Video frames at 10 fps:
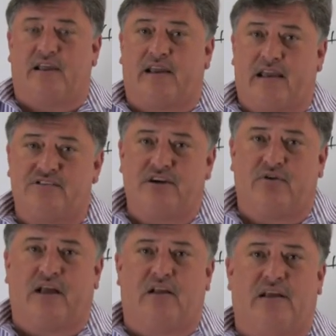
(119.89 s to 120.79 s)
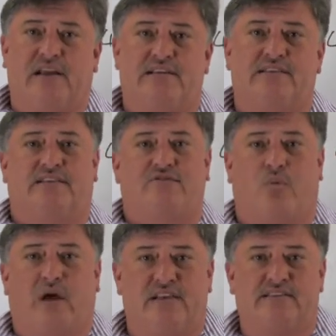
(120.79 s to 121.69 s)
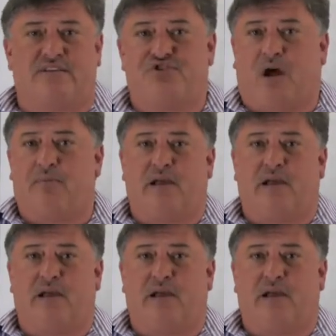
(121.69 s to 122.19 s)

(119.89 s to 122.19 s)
the Casio calculators as well as the Sharp